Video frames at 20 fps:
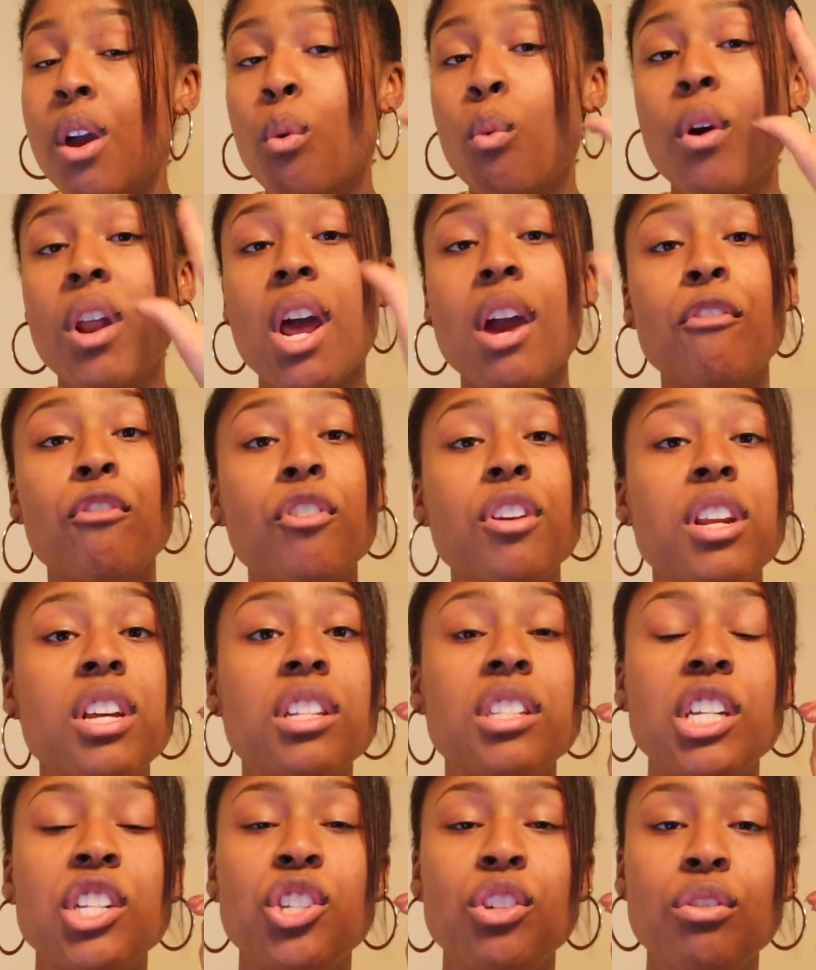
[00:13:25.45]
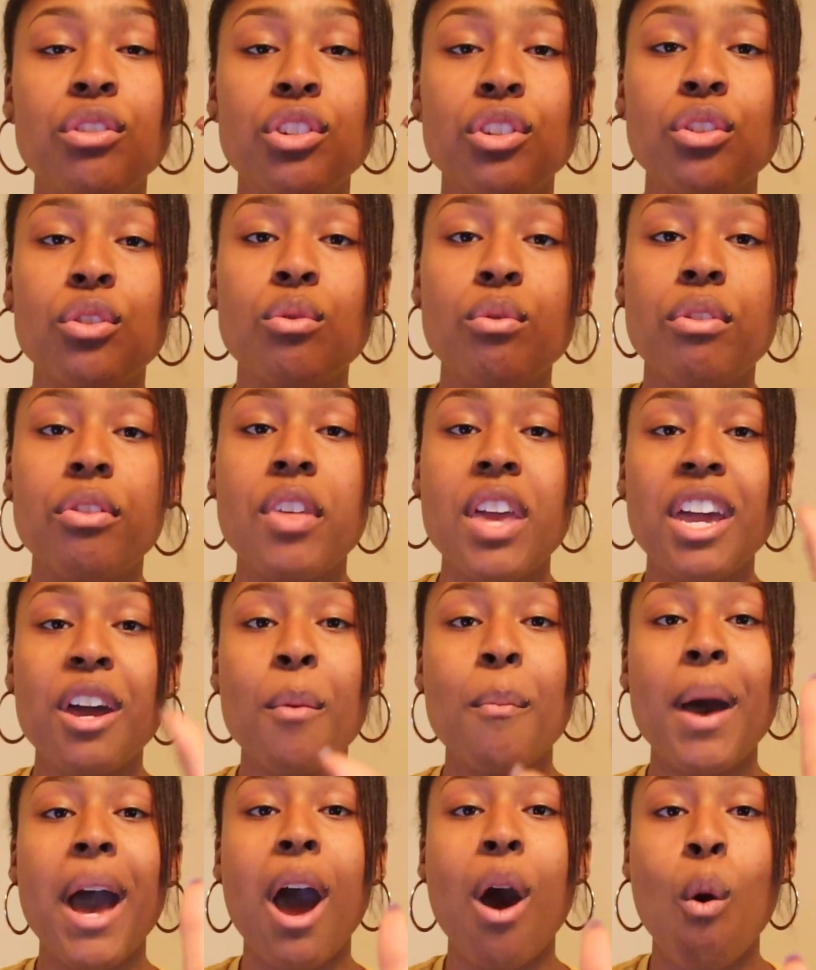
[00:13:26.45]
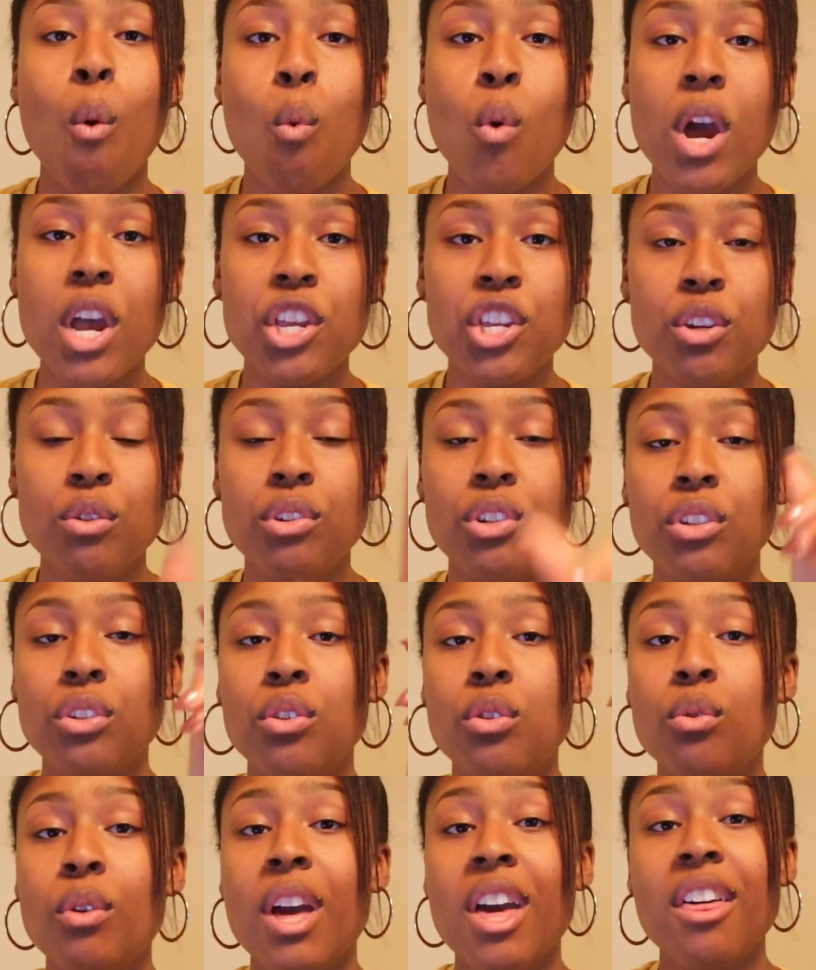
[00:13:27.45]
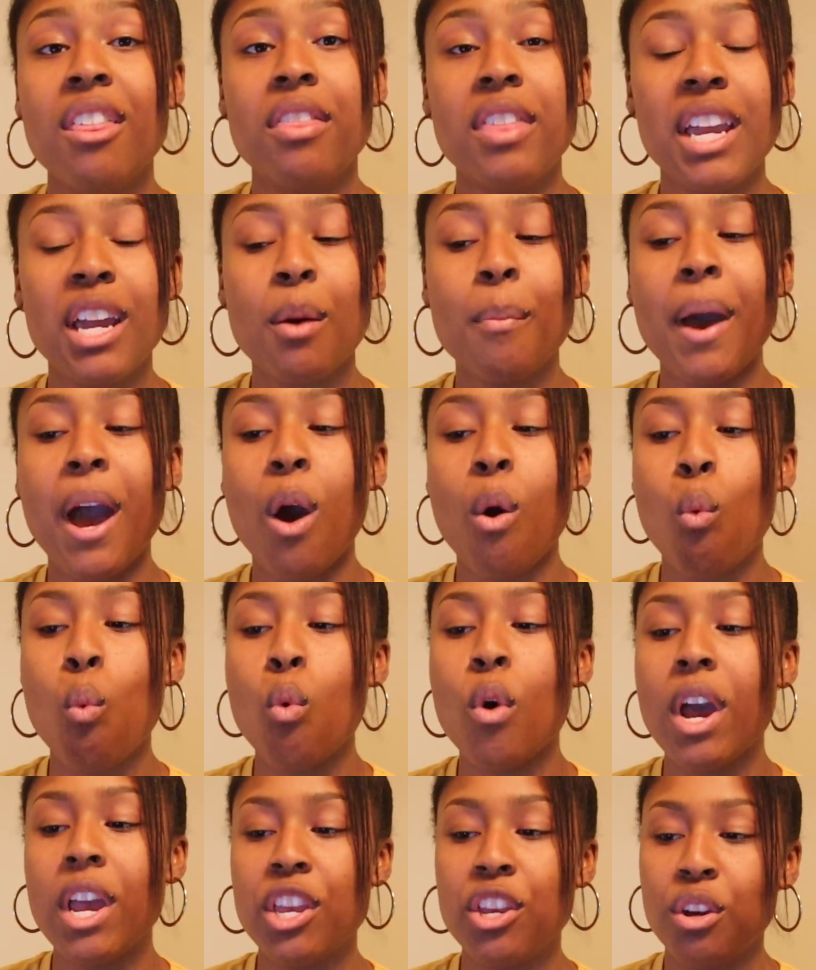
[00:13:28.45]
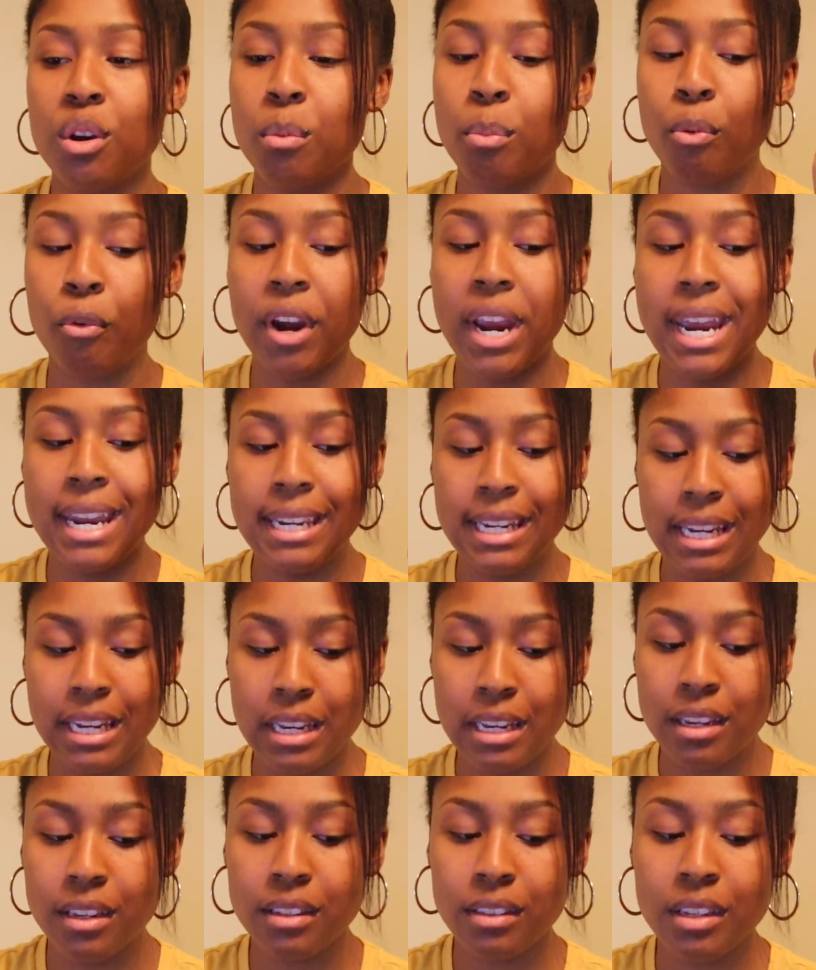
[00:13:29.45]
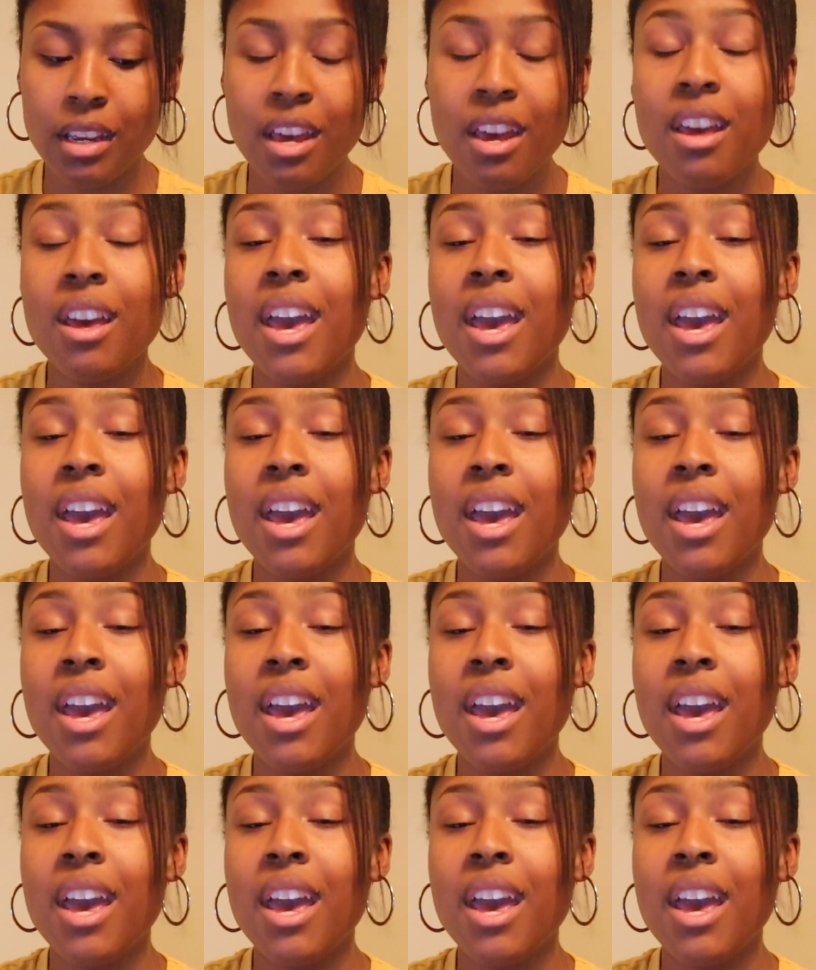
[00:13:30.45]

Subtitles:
whatever it is that you do, think about what you do, think about what your brand is.